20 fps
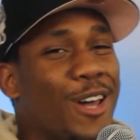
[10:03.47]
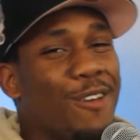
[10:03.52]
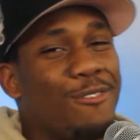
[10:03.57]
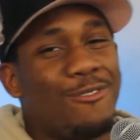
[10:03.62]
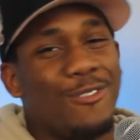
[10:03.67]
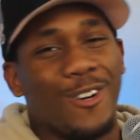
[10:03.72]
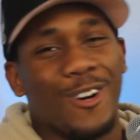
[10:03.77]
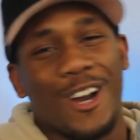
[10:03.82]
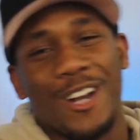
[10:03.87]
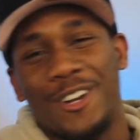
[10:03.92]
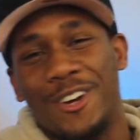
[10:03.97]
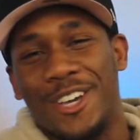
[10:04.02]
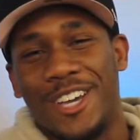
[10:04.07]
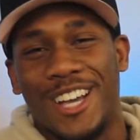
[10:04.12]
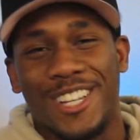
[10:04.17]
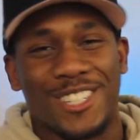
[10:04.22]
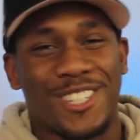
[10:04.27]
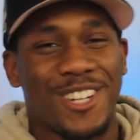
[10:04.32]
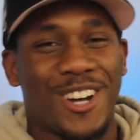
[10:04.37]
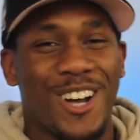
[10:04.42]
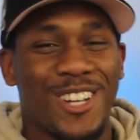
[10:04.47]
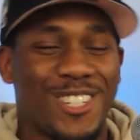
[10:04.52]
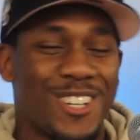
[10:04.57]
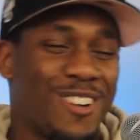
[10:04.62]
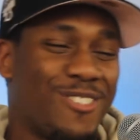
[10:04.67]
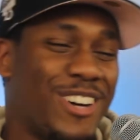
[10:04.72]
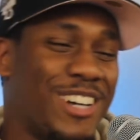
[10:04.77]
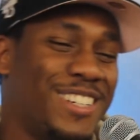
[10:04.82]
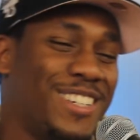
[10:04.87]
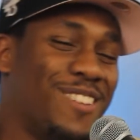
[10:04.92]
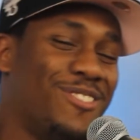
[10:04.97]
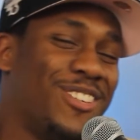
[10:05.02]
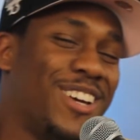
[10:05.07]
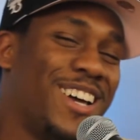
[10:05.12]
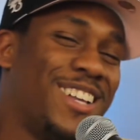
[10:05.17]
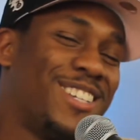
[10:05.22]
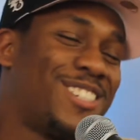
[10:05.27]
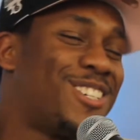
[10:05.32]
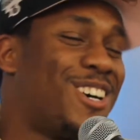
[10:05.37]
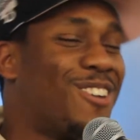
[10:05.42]
for. I know you guys are tired of talking about the NBA.
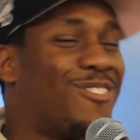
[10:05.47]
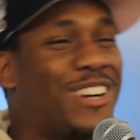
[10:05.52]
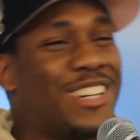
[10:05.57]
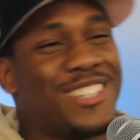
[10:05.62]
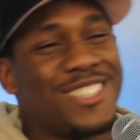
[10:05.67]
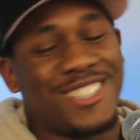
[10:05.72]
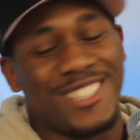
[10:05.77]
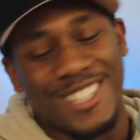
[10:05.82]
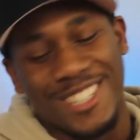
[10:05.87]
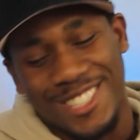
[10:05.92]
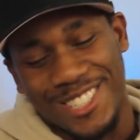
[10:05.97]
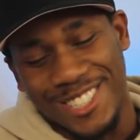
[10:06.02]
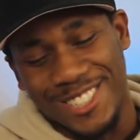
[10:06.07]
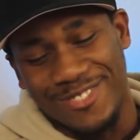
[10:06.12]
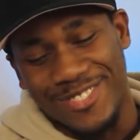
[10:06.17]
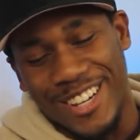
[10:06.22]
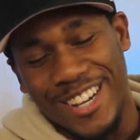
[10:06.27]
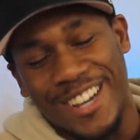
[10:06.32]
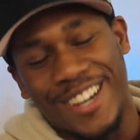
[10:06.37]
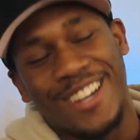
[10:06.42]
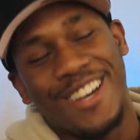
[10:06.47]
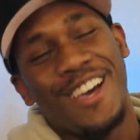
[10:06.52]
Let's talk about the Sixers, man.